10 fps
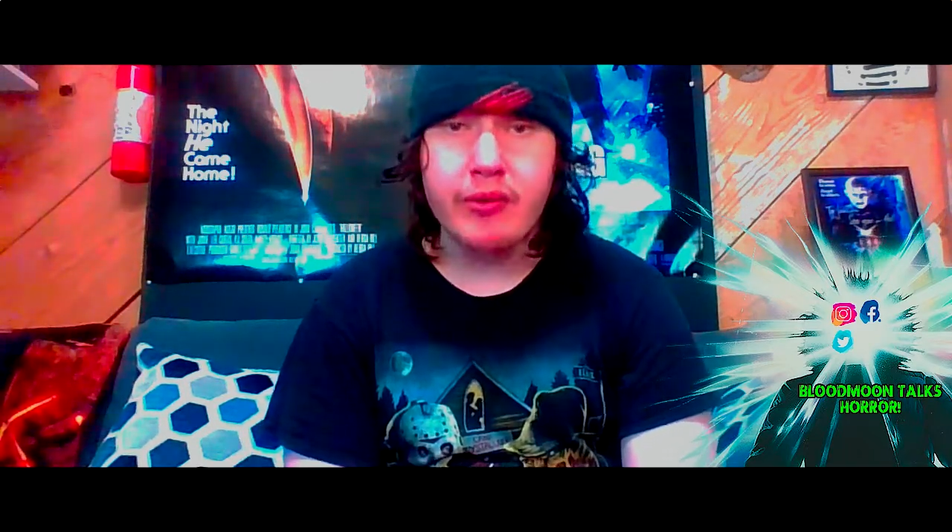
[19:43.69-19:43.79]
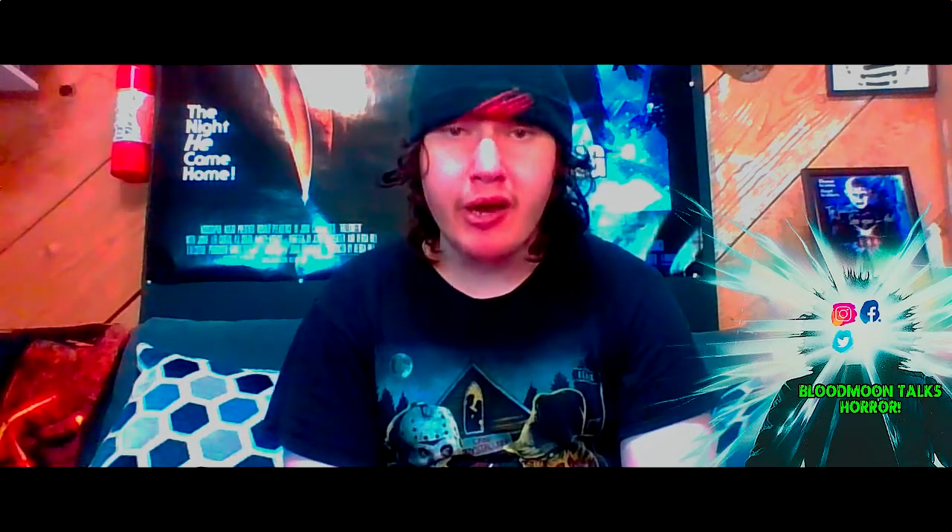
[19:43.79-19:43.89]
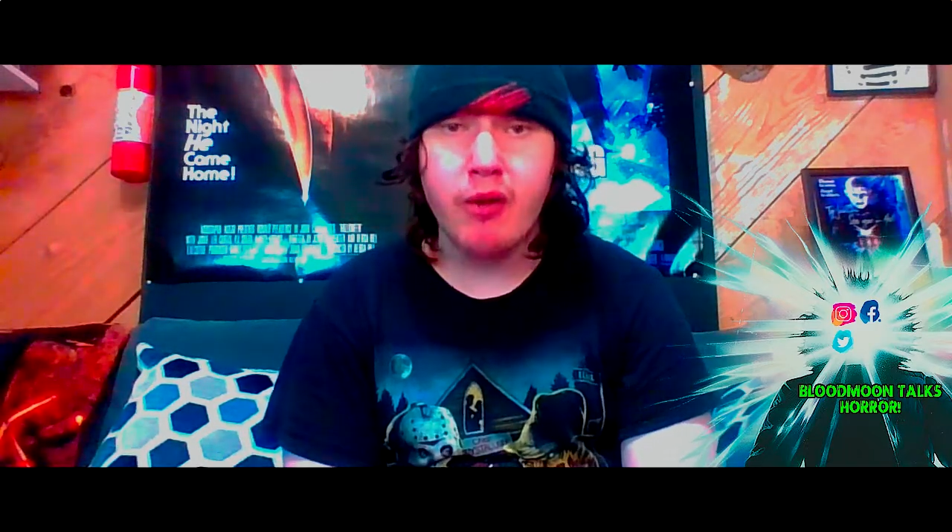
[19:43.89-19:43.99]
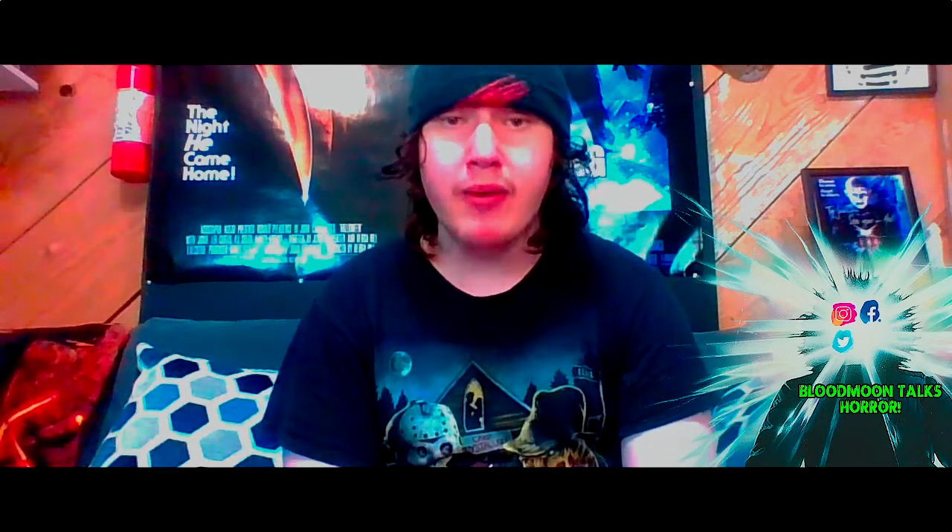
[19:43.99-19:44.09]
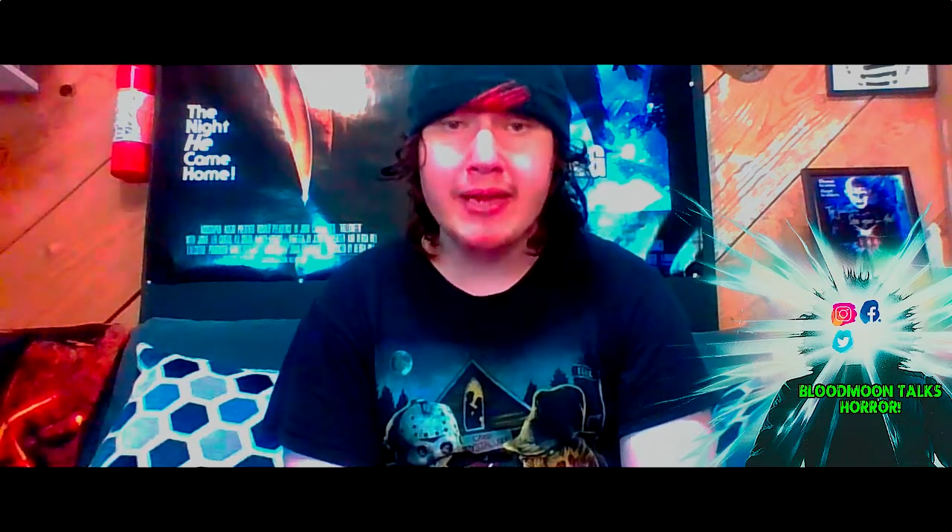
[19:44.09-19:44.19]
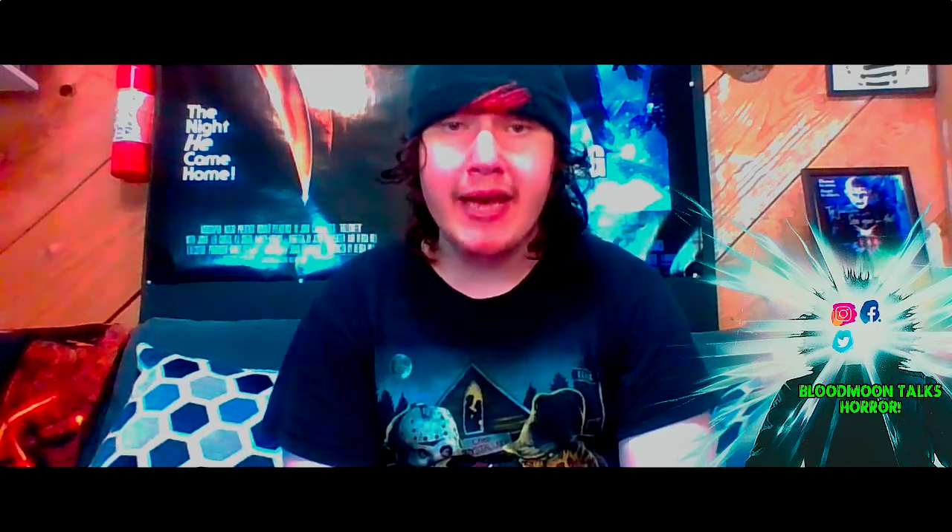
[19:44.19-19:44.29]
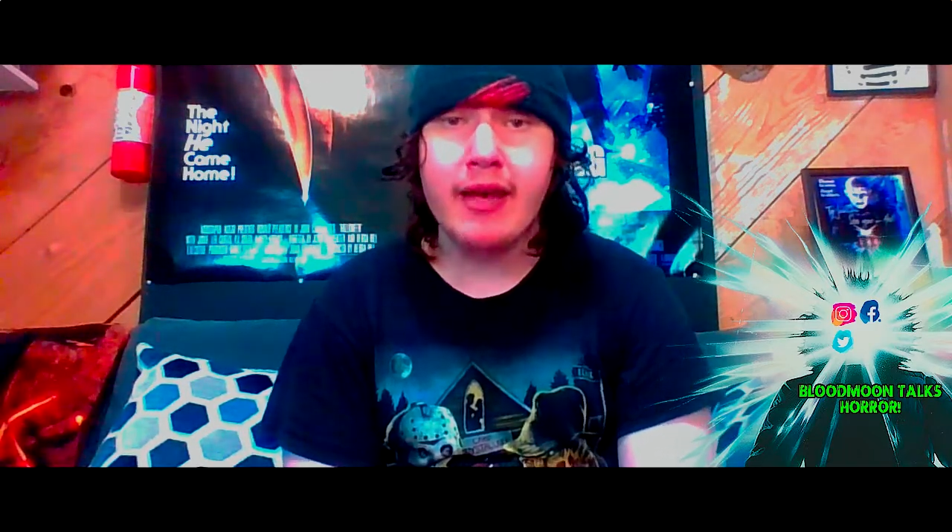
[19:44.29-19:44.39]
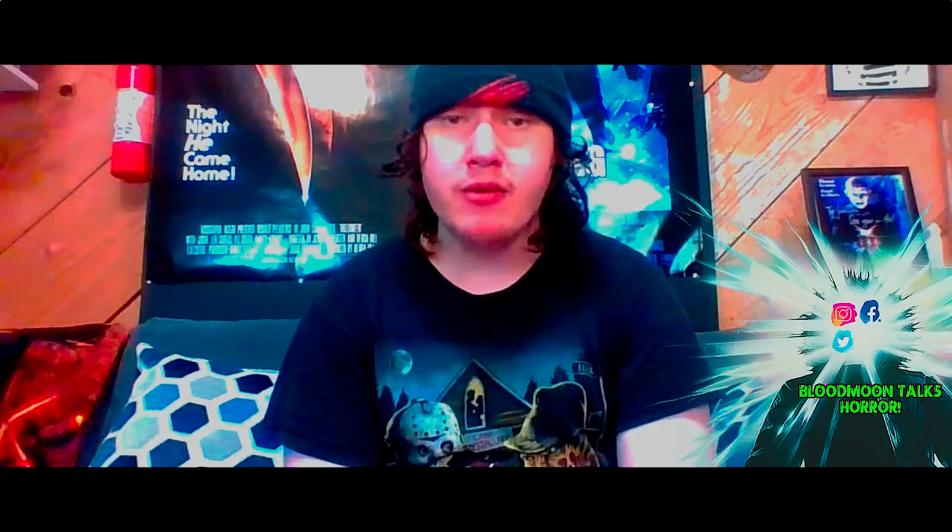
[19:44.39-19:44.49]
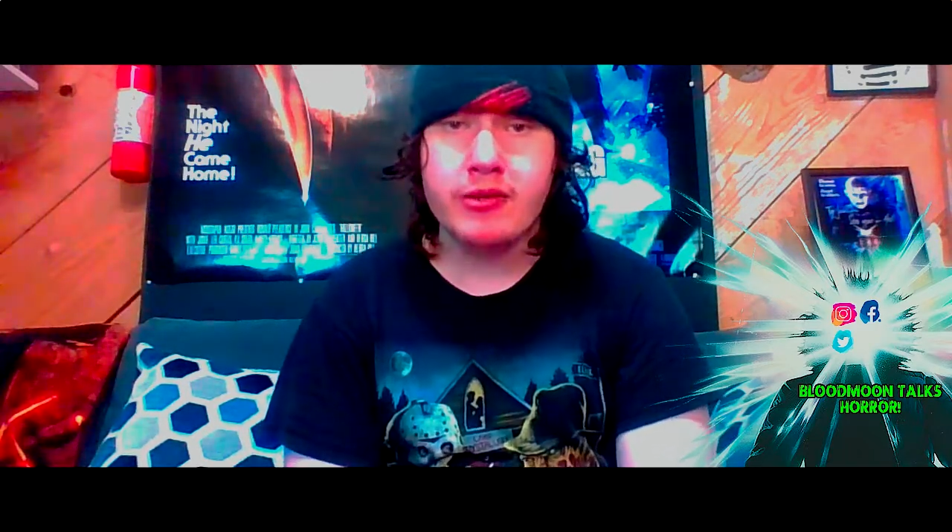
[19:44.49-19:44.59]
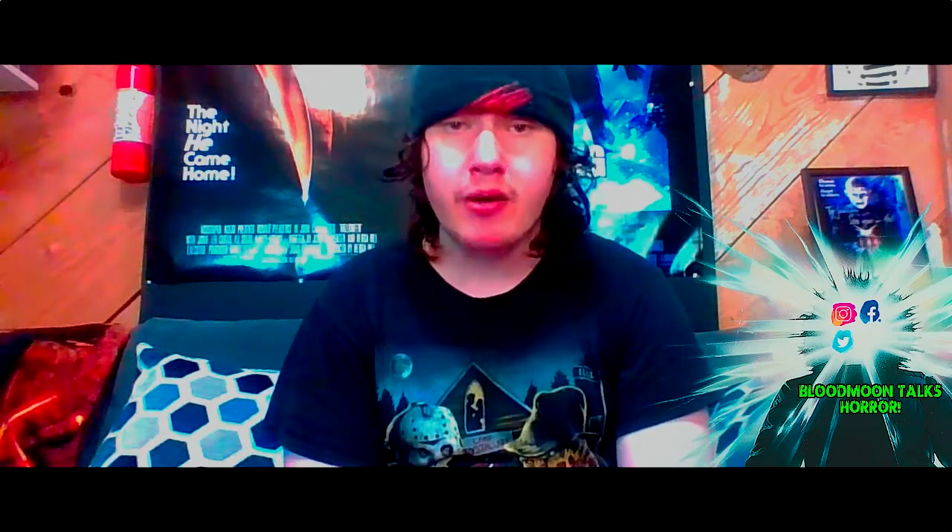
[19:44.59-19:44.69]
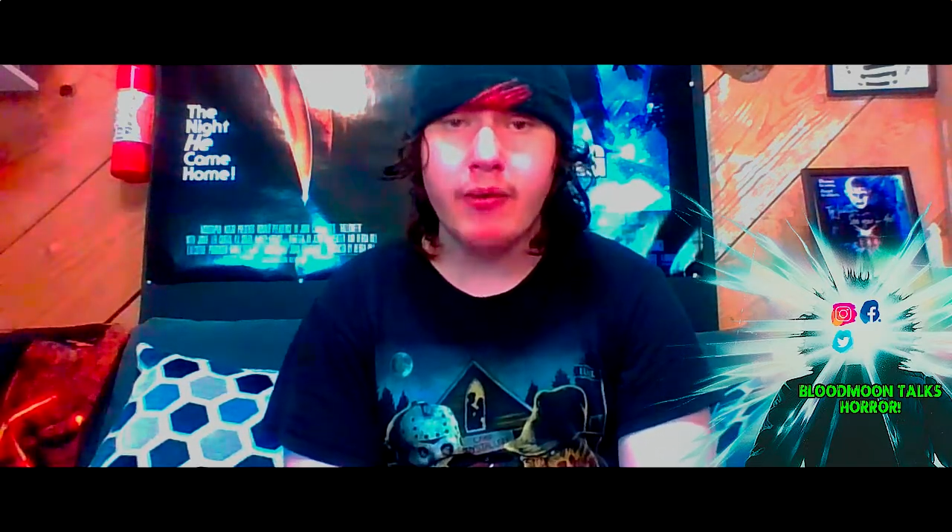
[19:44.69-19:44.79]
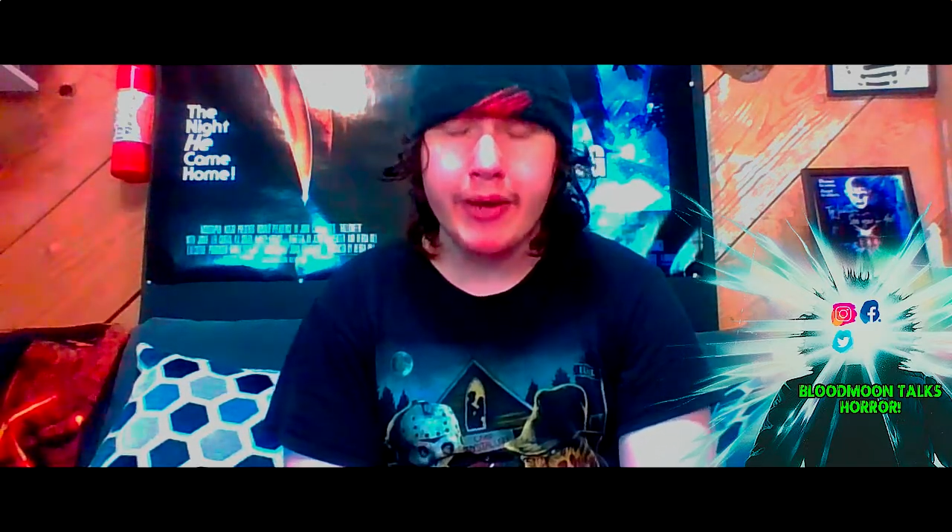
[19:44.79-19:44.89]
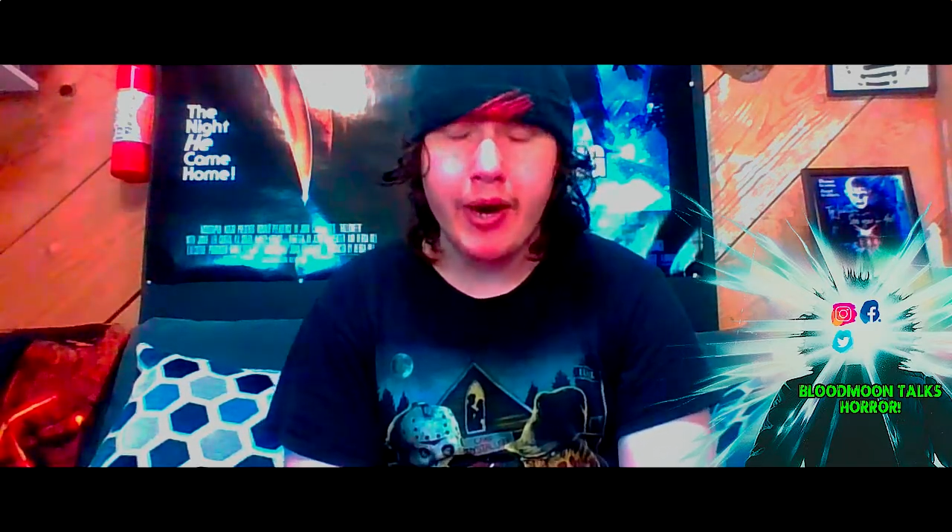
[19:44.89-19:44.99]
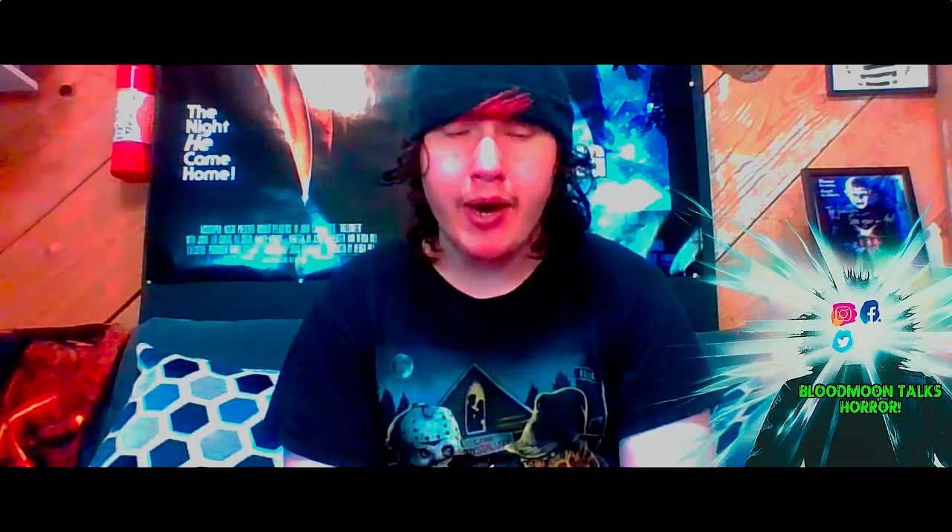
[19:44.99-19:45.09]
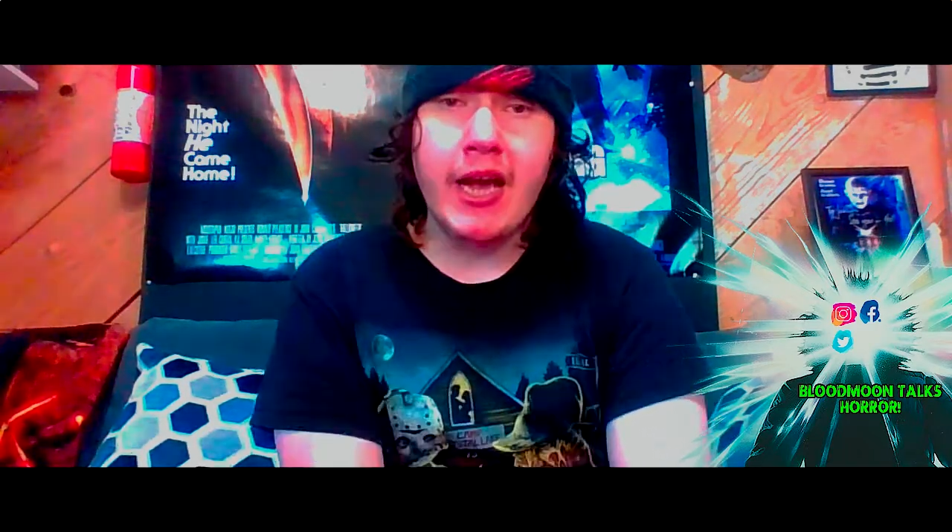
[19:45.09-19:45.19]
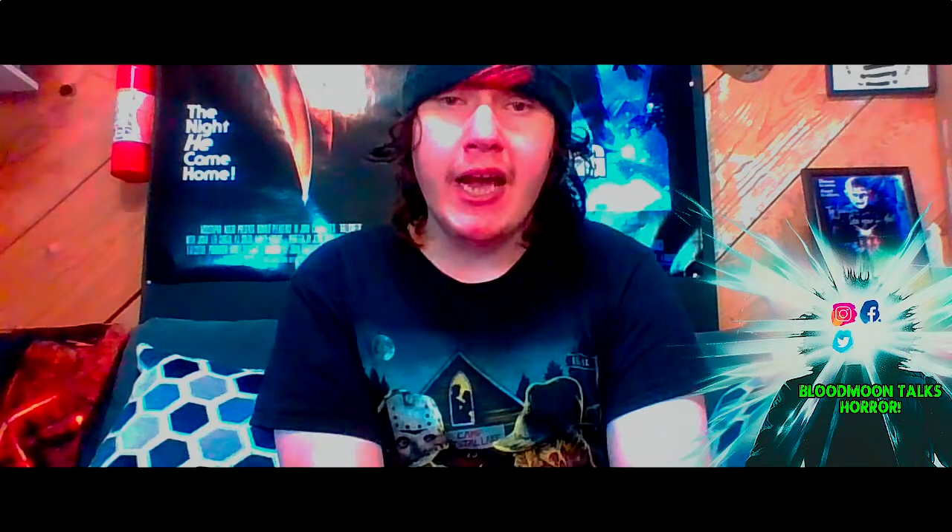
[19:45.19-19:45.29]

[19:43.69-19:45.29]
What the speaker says: know what the hell is going on.